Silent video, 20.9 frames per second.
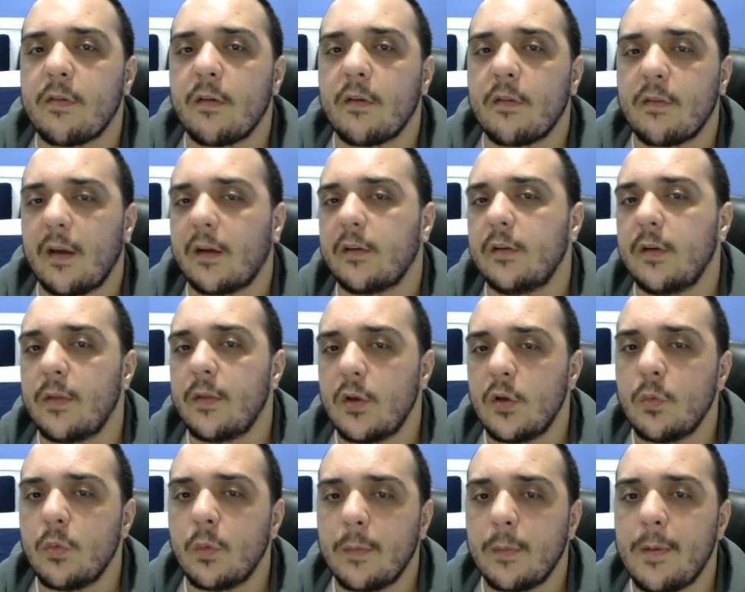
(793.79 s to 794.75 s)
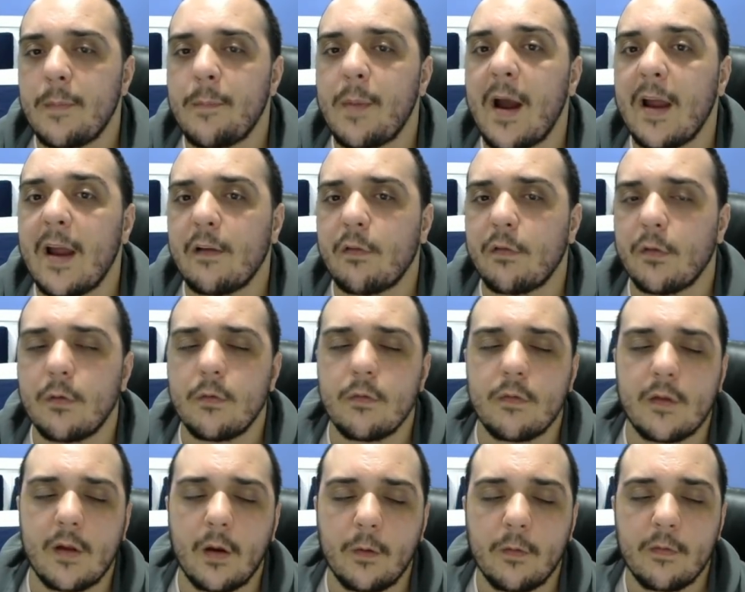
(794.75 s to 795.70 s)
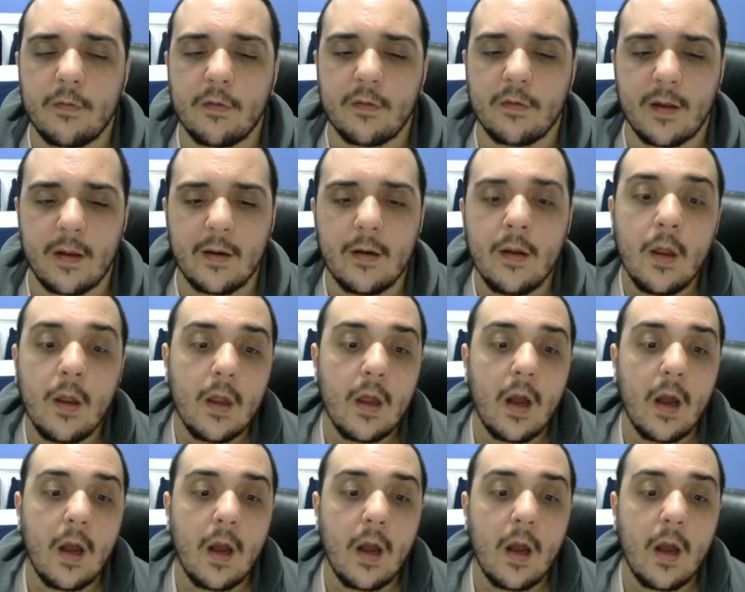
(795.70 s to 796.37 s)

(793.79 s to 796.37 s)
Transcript: exactly that you want to be buying certain currencies at.